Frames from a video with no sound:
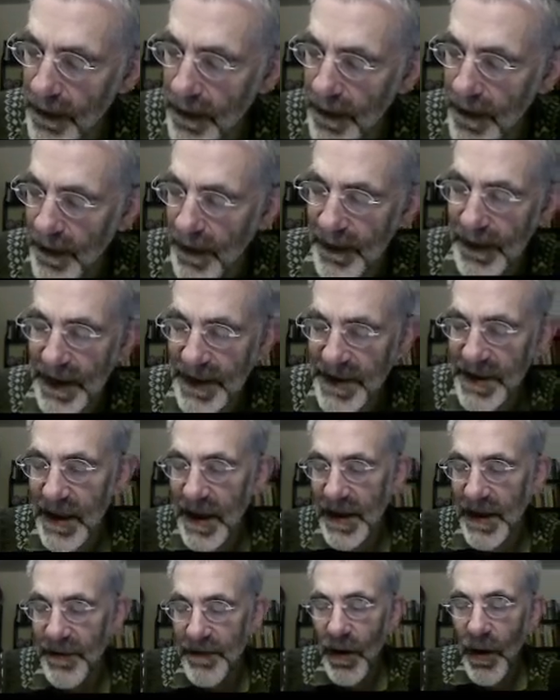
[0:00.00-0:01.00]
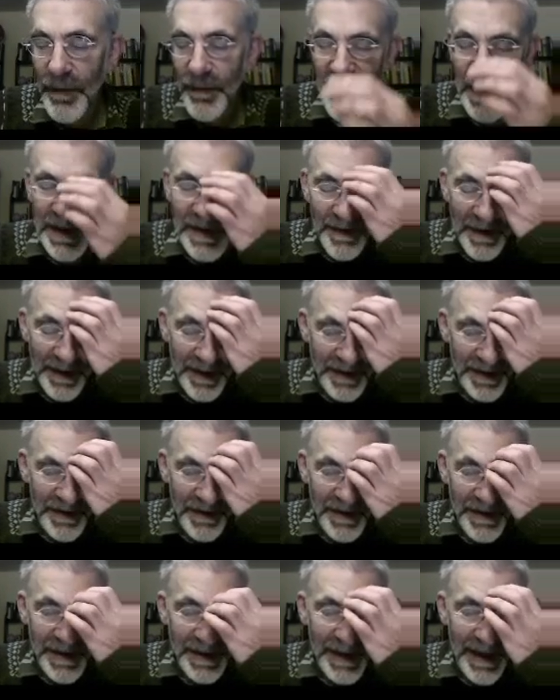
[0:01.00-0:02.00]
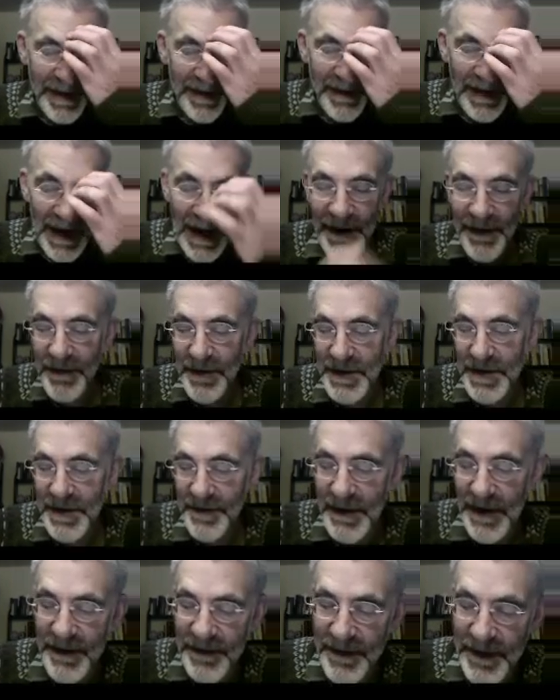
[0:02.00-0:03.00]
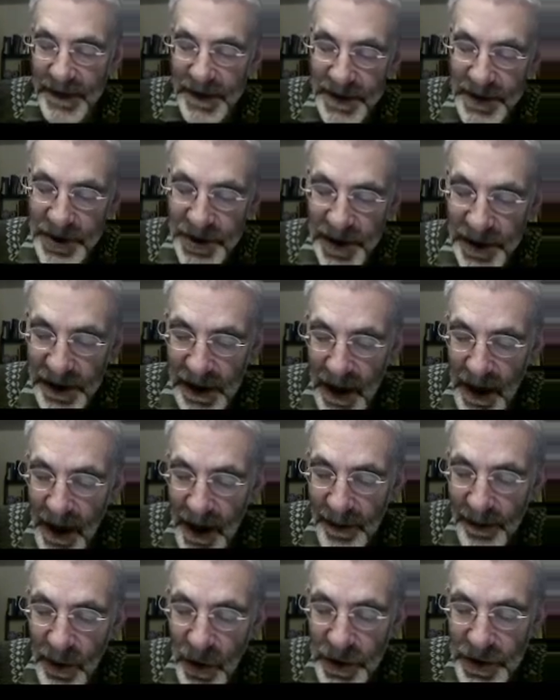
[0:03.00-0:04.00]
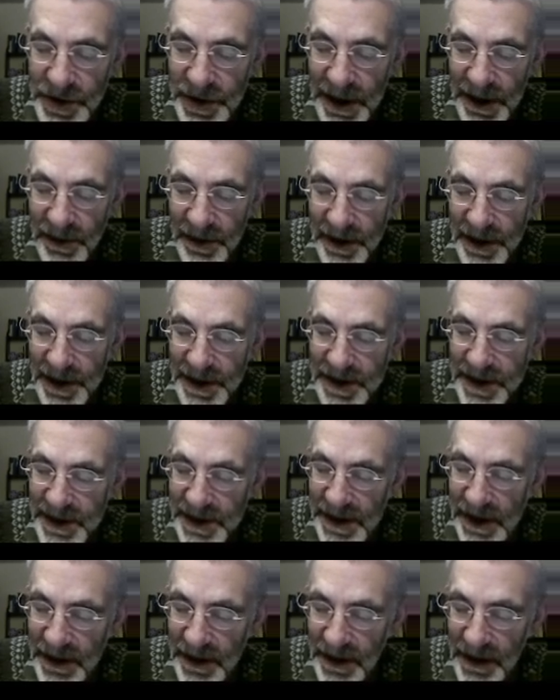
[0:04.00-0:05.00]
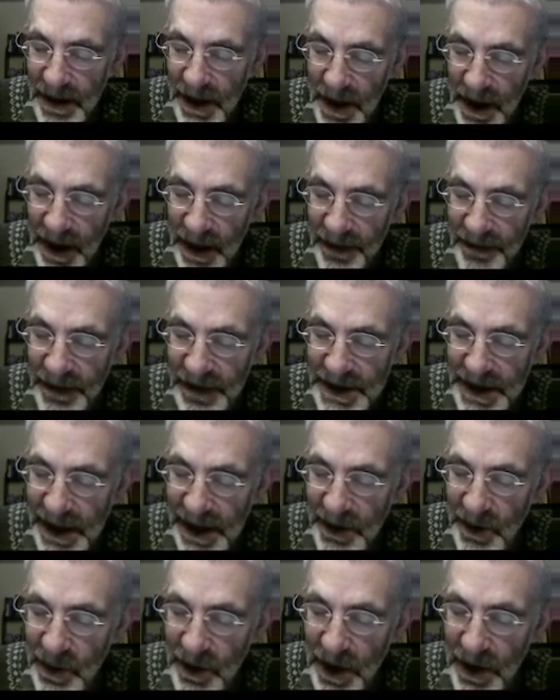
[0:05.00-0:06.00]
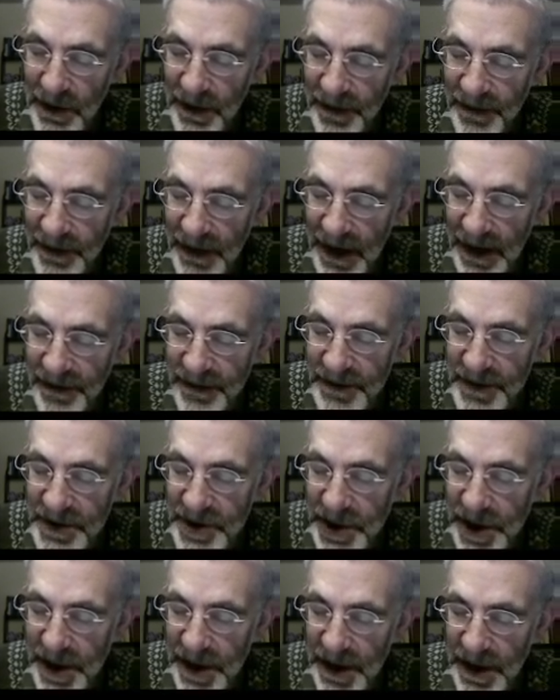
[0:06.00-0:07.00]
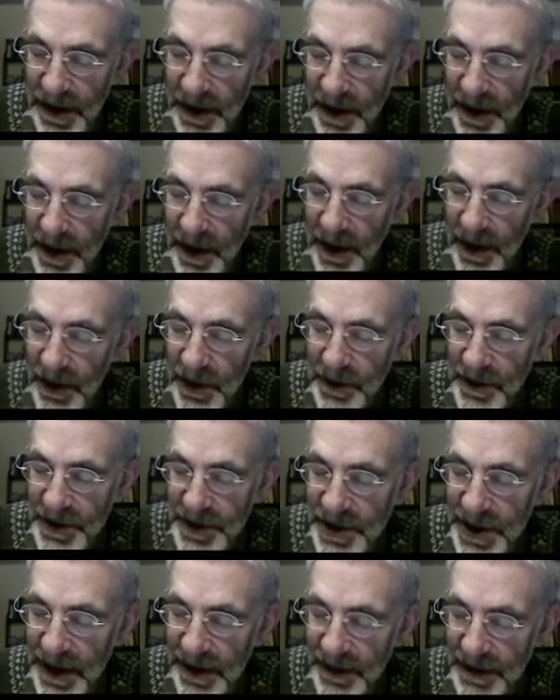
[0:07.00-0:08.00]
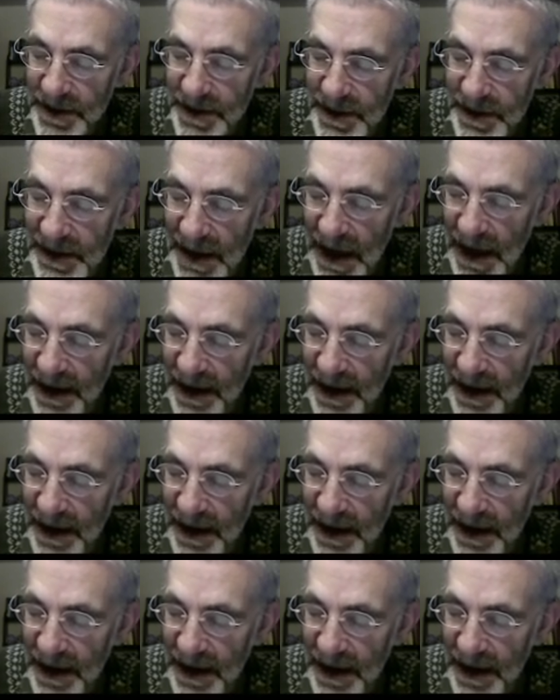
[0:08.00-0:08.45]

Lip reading: And that's kind of obvious because you're just taking the average of f under G. More generally still, if we take rho of fg, you can check this as